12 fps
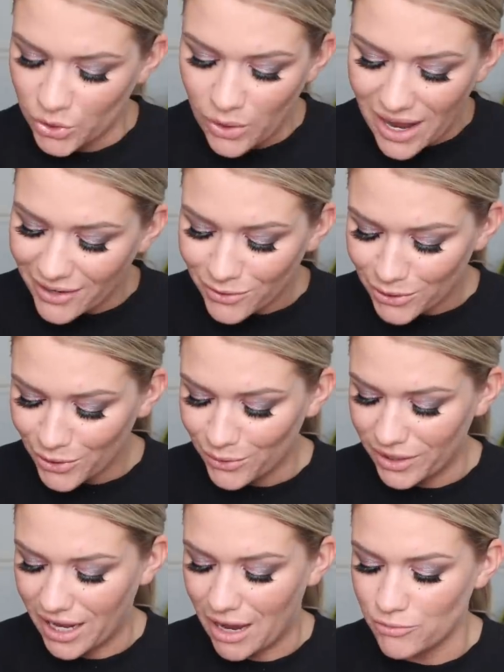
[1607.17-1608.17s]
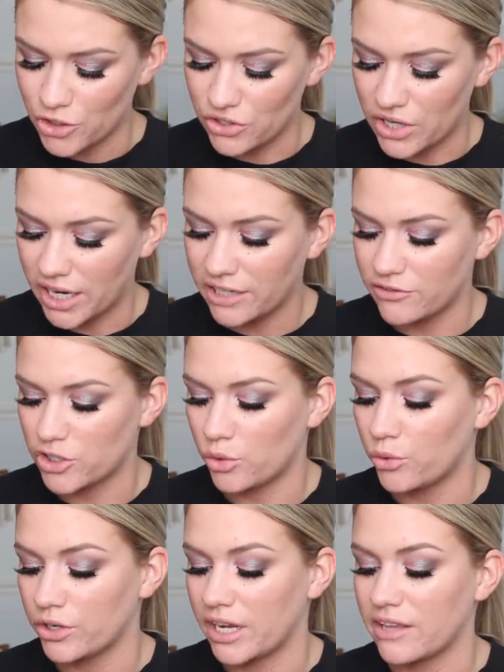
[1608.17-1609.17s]
So I don't know, like, I'm just kind of
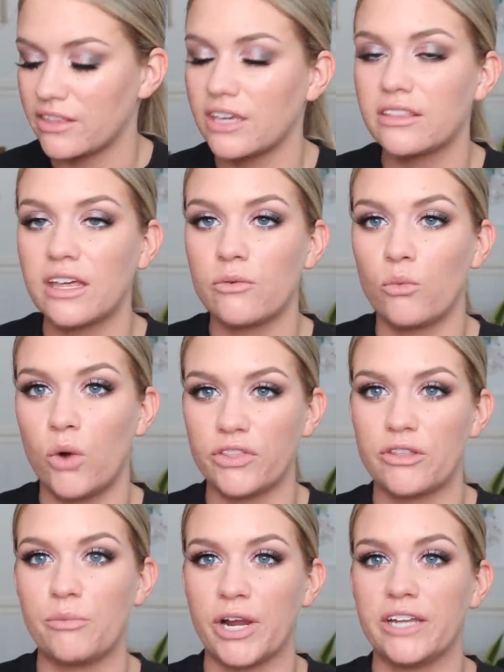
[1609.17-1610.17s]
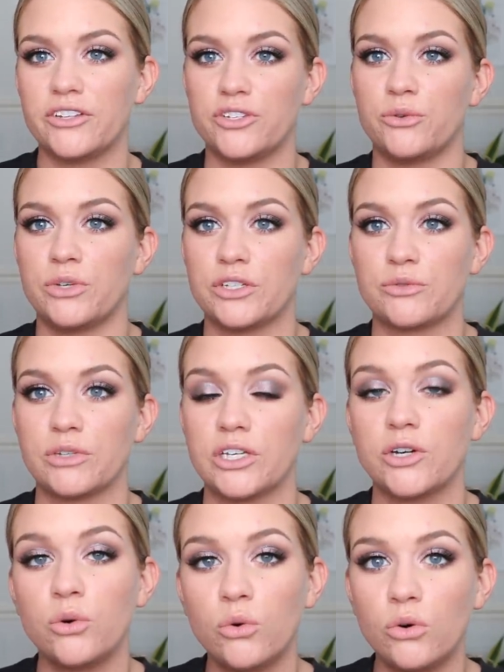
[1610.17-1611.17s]
torn. I think that what the brand is doing is
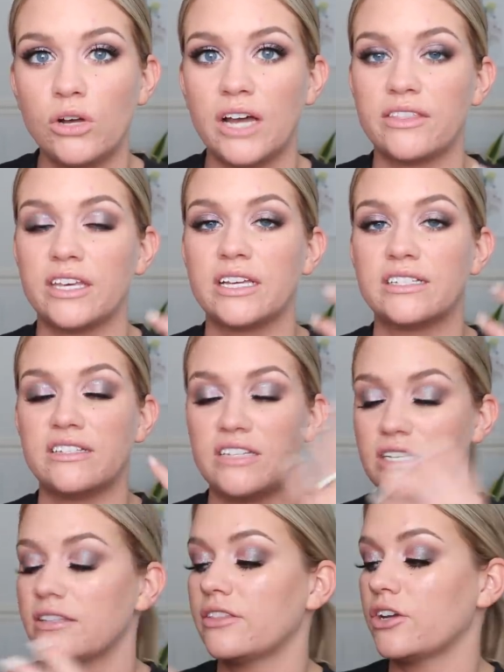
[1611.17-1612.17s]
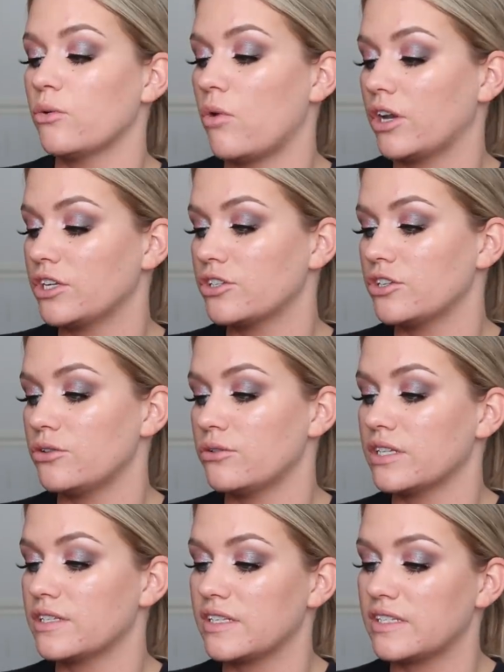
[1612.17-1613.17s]
really cool. I think it's neat that they're wanting to do
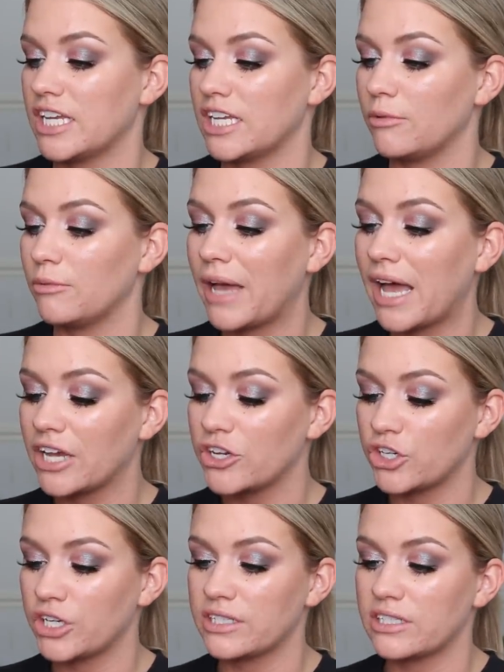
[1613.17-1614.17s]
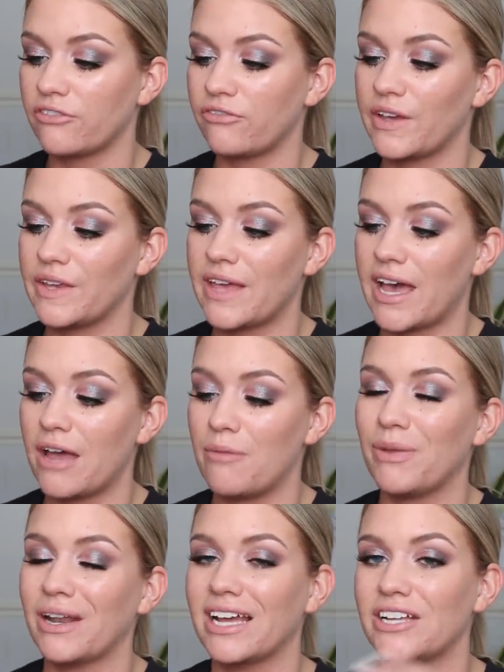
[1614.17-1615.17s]
the sustainable packaging and stuff like
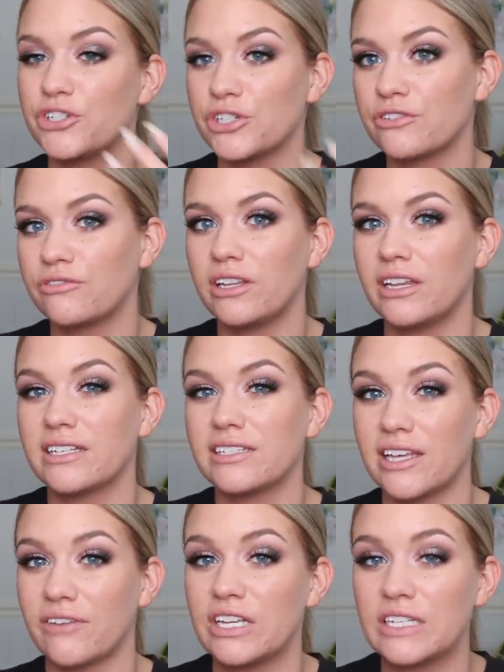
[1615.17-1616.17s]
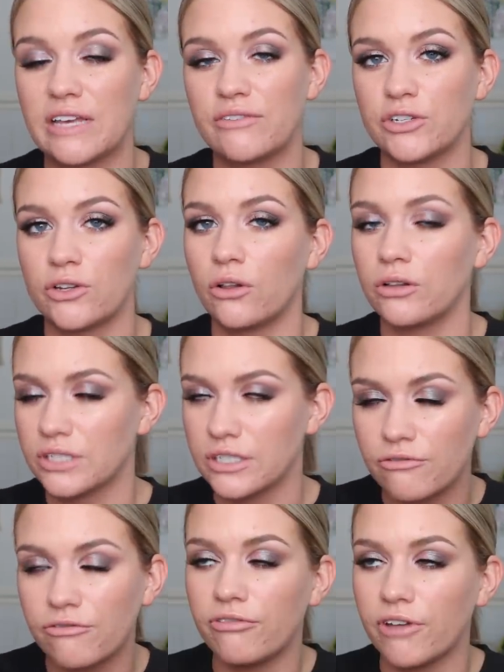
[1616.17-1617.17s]
that, but I just feel like $77
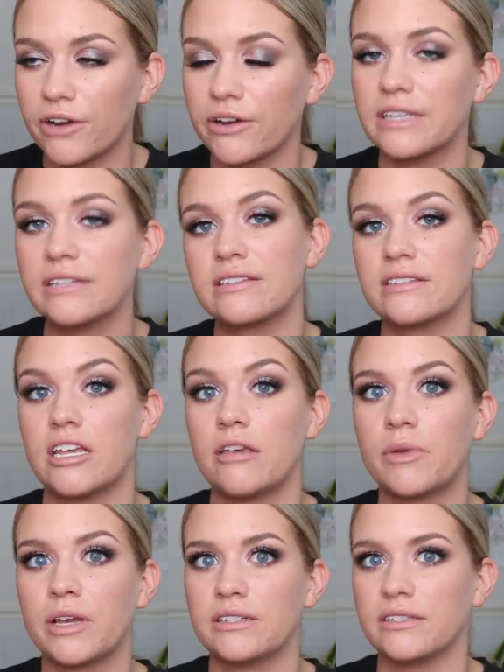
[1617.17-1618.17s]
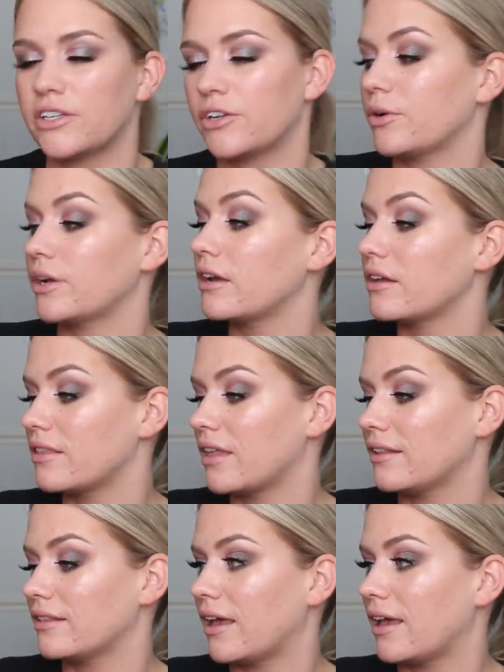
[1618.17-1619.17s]
is very steep considering
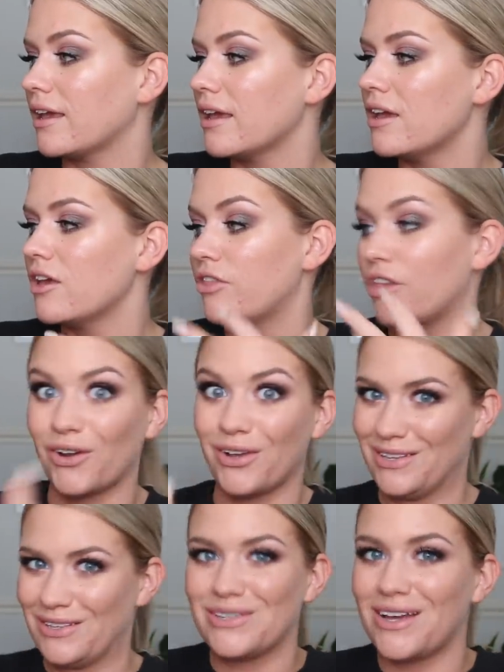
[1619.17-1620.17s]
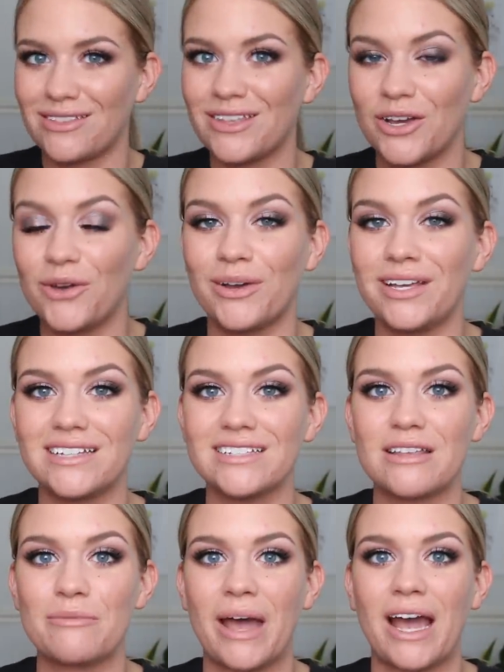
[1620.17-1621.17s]
that, like, there is nothing going
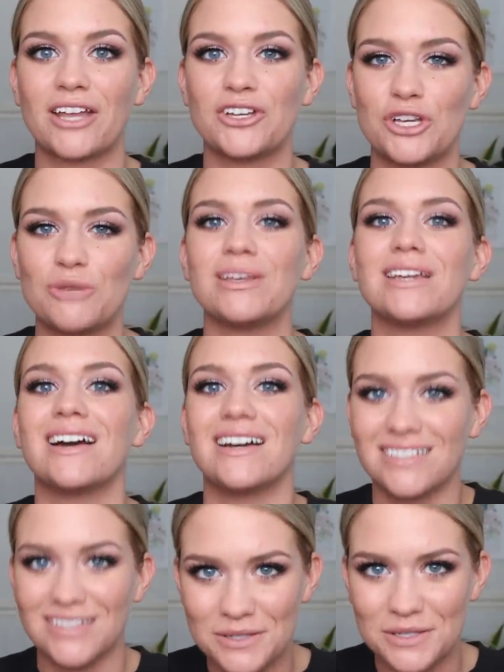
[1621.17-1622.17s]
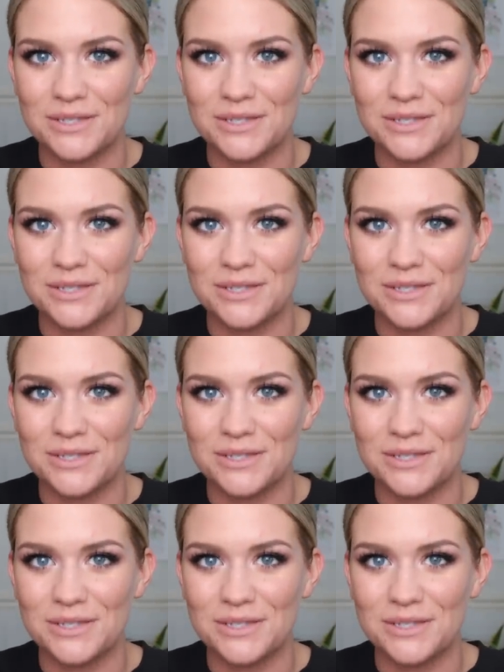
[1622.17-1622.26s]
into the packaging because it's